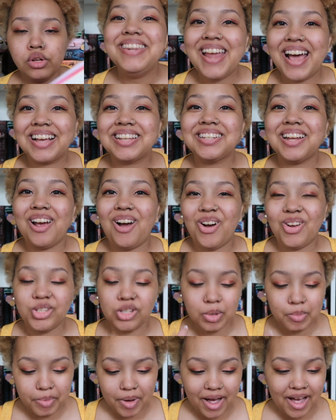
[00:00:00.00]
Next, I
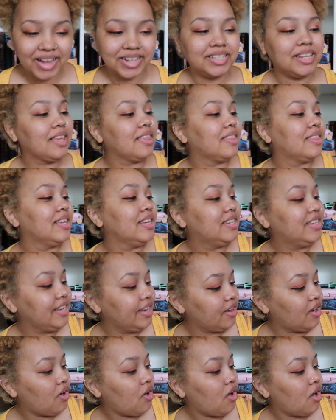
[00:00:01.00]
also bought The
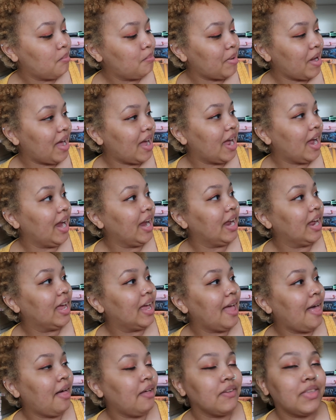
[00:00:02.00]
Deal by
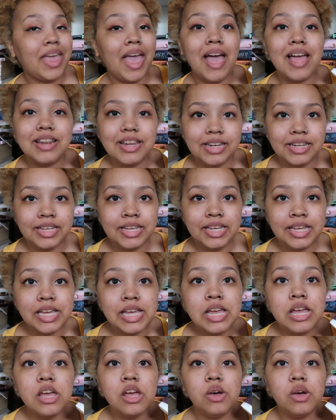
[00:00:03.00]
Elle Kennedy,